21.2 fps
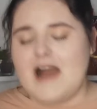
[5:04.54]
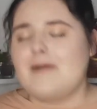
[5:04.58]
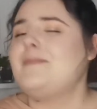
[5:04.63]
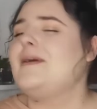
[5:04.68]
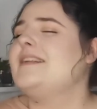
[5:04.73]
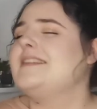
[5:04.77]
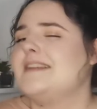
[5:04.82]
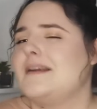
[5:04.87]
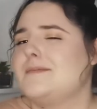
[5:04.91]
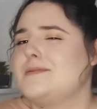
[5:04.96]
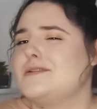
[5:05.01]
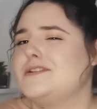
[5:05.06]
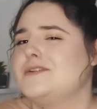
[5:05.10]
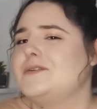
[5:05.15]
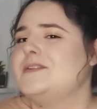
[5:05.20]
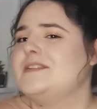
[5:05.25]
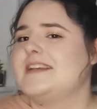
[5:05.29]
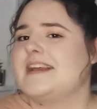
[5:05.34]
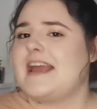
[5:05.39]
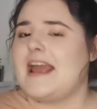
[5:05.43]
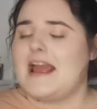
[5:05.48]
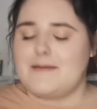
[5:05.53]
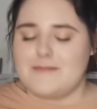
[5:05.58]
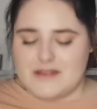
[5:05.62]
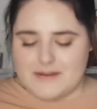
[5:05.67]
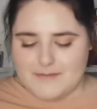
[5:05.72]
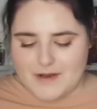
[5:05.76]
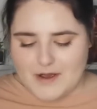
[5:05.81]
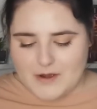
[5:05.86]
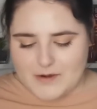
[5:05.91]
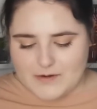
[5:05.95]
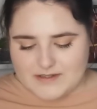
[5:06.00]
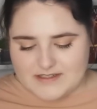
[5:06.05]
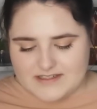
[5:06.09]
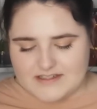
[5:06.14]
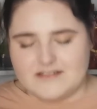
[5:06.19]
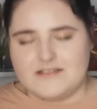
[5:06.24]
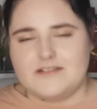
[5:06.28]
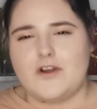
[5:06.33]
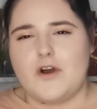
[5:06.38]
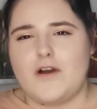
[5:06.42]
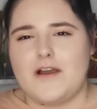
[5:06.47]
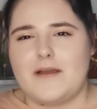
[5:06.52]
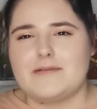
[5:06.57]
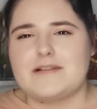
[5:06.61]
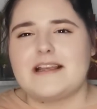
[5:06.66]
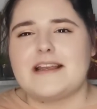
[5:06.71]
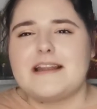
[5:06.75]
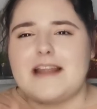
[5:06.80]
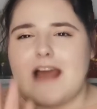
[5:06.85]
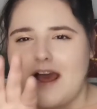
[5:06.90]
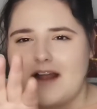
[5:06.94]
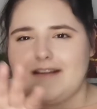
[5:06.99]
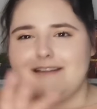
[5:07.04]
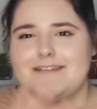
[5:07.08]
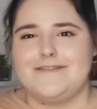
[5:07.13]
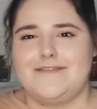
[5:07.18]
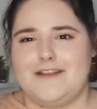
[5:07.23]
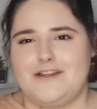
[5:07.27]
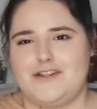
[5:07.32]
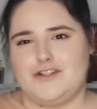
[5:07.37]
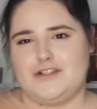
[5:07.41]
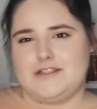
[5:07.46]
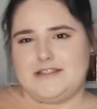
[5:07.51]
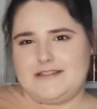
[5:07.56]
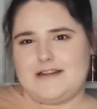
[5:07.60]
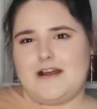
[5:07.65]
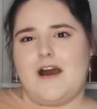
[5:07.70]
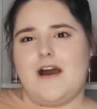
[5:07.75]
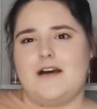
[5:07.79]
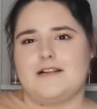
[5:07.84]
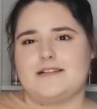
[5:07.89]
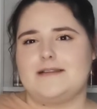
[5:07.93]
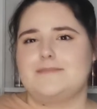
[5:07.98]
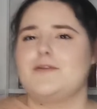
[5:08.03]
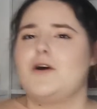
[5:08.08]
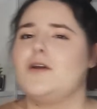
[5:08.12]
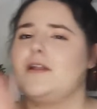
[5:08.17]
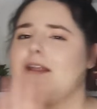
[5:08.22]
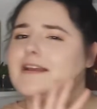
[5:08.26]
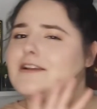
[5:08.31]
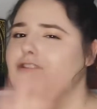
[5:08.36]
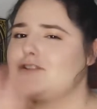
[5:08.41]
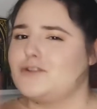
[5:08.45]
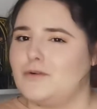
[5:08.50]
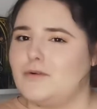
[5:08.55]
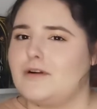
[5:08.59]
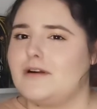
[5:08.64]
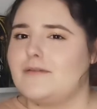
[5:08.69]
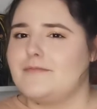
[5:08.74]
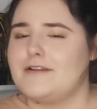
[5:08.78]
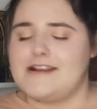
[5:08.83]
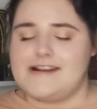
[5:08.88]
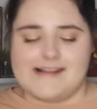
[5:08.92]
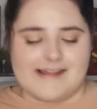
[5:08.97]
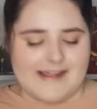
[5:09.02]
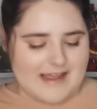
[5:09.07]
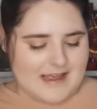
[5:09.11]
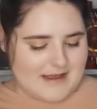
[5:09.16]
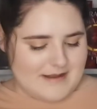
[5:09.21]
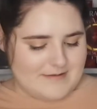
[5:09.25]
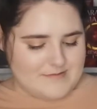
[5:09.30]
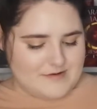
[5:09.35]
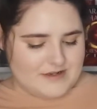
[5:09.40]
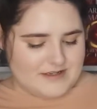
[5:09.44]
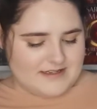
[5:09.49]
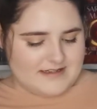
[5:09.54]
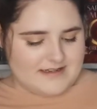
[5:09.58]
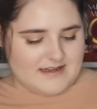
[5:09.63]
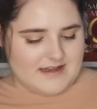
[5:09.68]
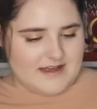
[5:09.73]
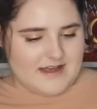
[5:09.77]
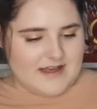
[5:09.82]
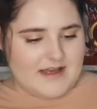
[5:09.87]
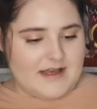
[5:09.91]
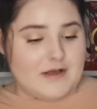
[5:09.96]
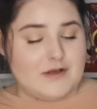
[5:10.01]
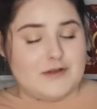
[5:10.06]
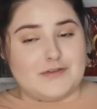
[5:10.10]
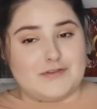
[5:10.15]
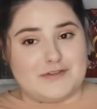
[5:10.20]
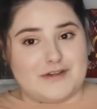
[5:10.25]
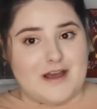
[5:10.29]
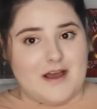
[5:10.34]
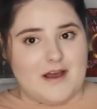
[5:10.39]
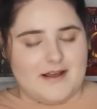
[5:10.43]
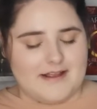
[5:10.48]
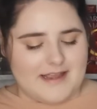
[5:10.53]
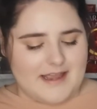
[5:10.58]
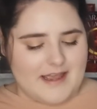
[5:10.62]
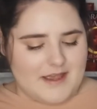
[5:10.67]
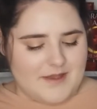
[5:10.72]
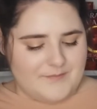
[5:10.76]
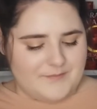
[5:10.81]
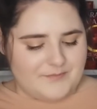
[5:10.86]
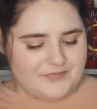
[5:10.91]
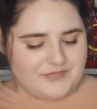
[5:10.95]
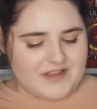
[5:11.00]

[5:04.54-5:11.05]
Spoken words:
I picked it up as soon as it came in the post. It was like an unofficial start. I'm not like sure I'm reading it. I'm just starting it.